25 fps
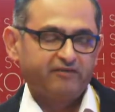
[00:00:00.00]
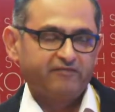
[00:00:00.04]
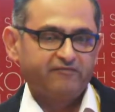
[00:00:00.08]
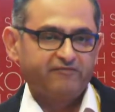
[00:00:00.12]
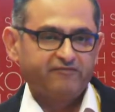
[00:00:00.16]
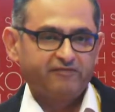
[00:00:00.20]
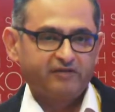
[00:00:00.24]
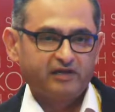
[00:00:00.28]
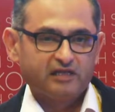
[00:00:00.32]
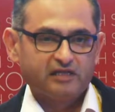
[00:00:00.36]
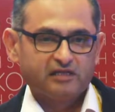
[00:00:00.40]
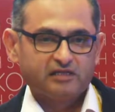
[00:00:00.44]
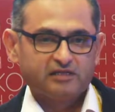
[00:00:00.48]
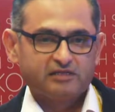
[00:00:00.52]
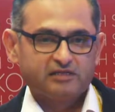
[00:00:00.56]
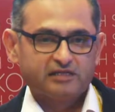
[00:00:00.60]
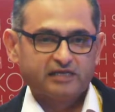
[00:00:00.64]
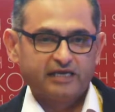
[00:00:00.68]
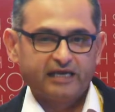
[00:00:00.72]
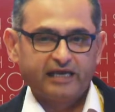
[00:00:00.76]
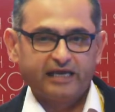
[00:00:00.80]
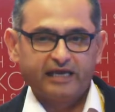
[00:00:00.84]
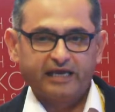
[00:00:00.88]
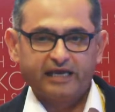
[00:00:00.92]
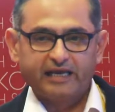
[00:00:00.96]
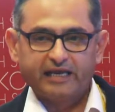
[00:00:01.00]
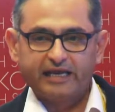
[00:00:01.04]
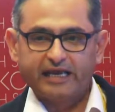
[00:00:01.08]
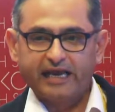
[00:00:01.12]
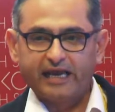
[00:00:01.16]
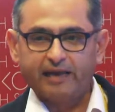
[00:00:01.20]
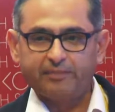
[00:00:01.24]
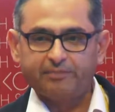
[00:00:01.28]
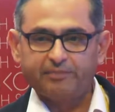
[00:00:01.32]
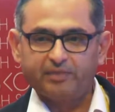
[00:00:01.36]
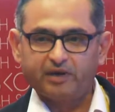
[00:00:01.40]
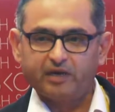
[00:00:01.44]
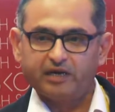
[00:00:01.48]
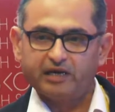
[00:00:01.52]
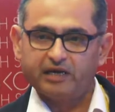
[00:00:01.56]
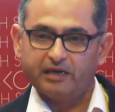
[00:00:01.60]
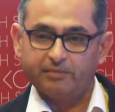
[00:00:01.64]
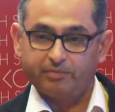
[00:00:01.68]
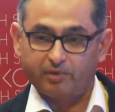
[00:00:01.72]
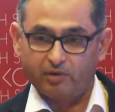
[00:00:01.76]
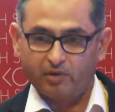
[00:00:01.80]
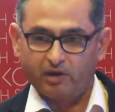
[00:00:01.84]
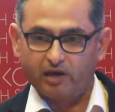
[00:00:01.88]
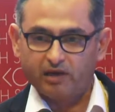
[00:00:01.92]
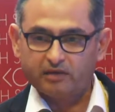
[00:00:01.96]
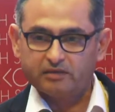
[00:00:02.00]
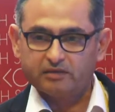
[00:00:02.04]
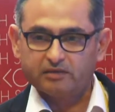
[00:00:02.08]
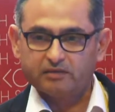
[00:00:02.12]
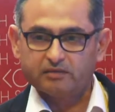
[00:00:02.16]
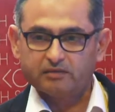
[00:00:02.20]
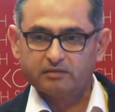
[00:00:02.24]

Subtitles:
fills a gap in a product,